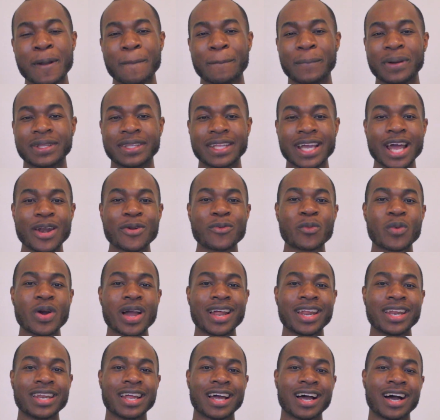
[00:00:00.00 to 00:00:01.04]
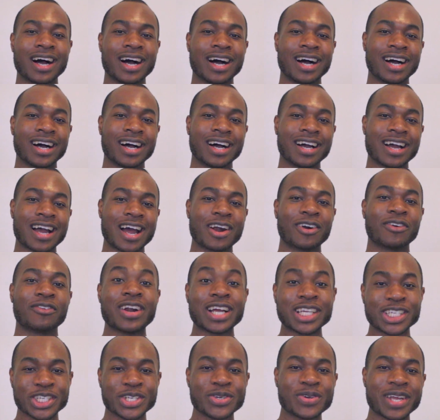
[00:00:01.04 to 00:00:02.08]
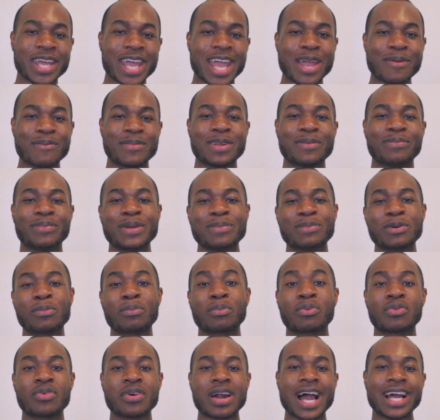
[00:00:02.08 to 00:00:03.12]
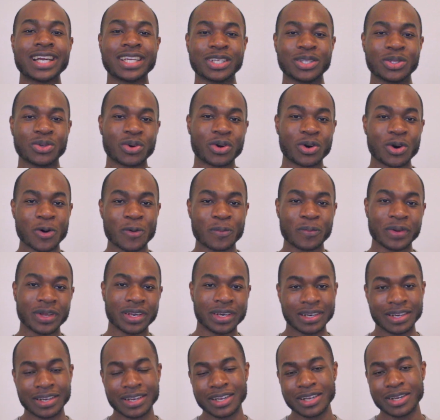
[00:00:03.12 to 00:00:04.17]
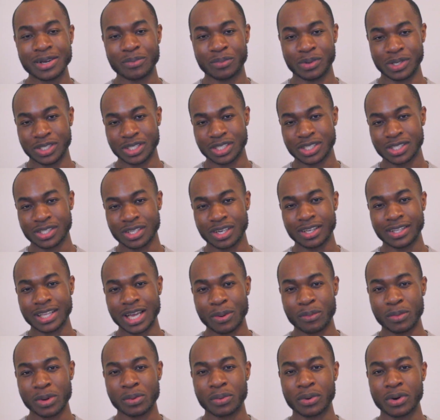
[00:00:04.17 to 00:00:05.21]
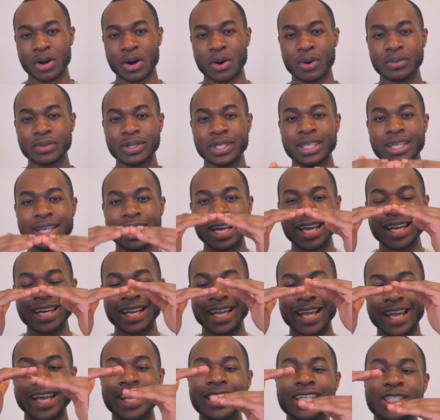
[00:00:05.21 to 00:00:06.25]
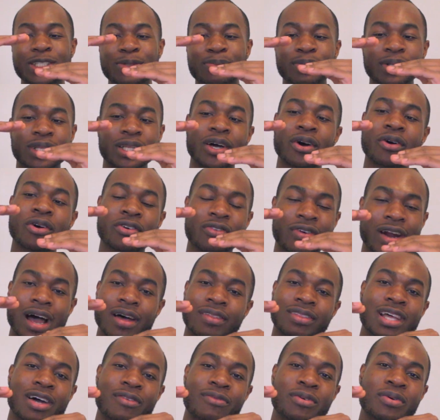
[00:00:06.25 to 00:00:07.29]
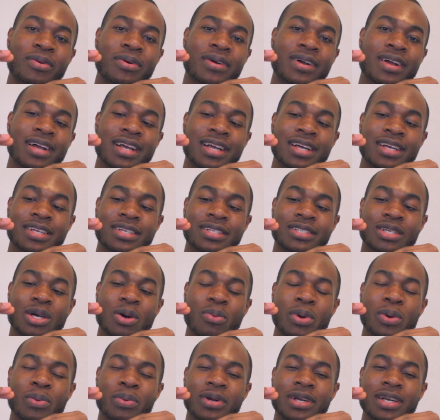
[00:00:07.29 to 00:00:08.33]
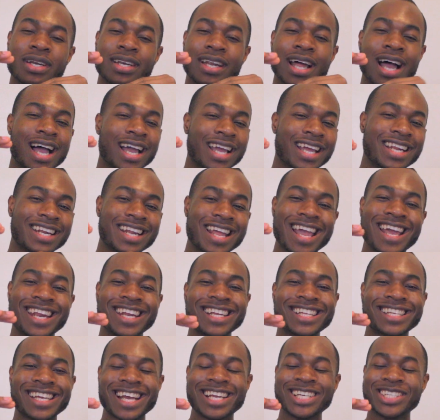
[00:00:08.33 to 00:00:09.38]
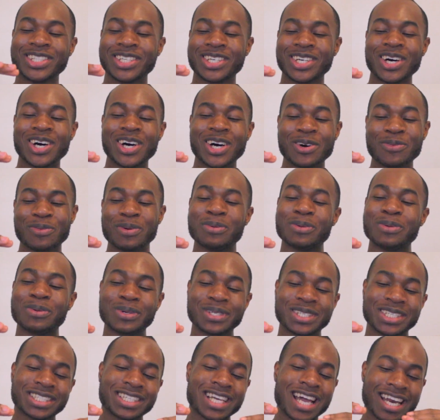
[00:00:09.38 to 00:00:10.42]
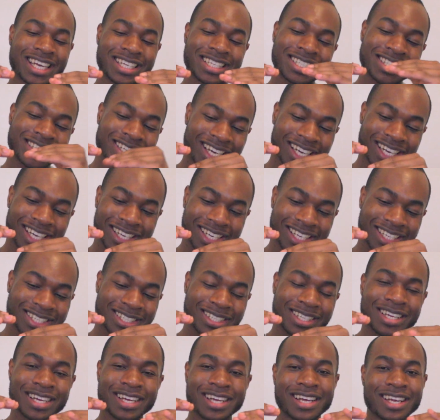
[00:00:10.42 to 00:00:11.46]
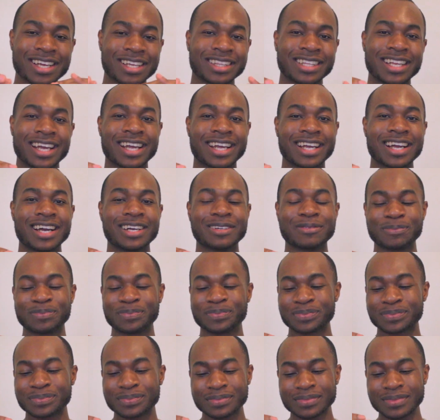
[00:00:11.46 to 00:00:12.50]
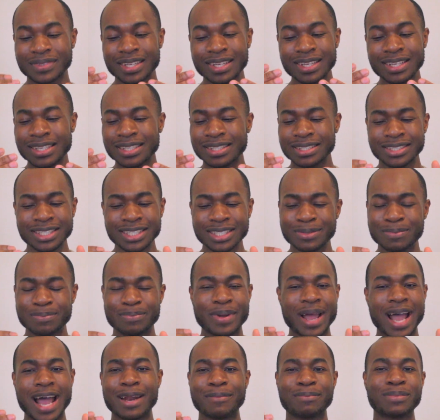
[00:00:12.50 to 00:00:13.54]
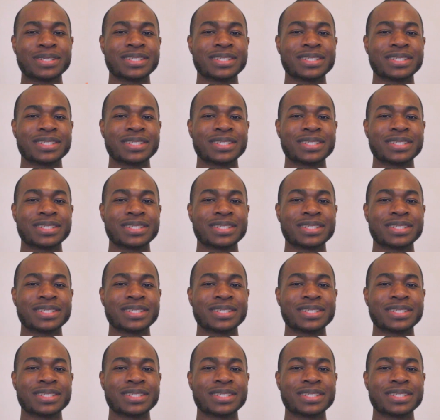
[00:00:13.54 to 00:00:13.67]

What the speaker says: But then when our rescue came and the people pried the door open, we just saw that we were only an inch below ground level. So we were not in any danger at all, but we were just kind of stuck in this, like, just bad